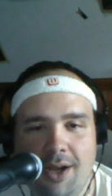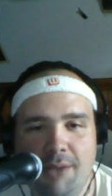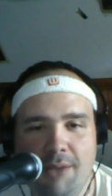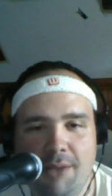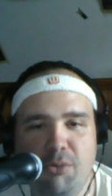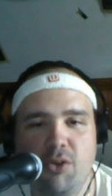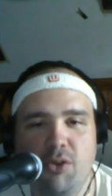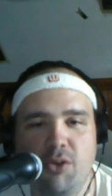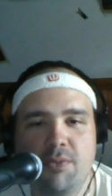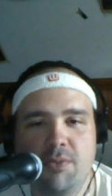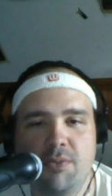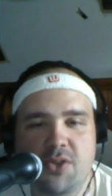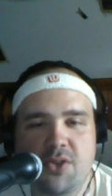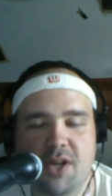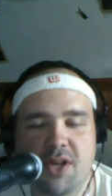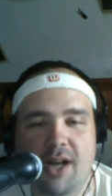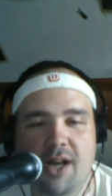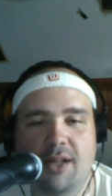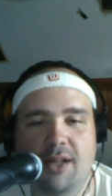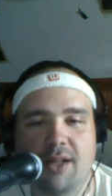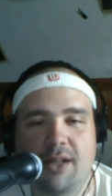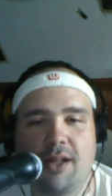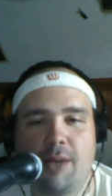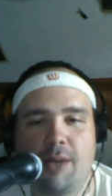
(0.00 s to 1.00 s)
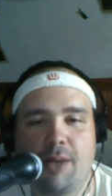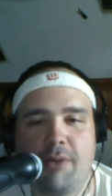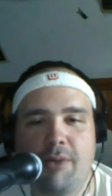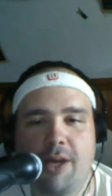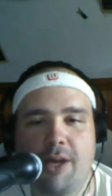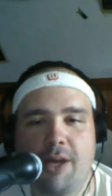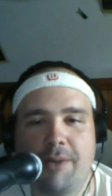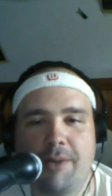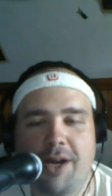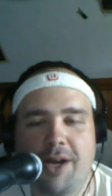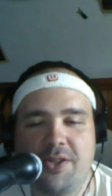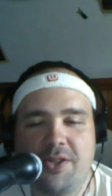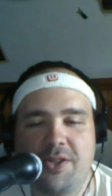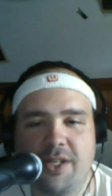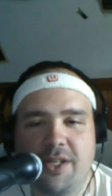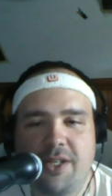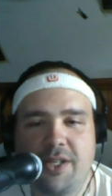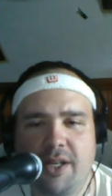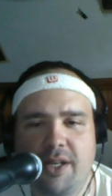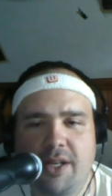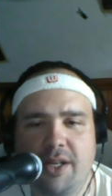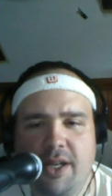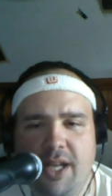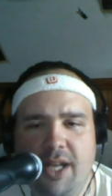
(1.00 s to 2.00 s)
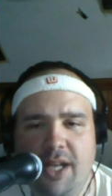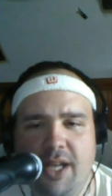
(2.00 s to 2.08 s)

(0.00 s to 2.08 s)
"Boom Shakalot" by Apache Indian,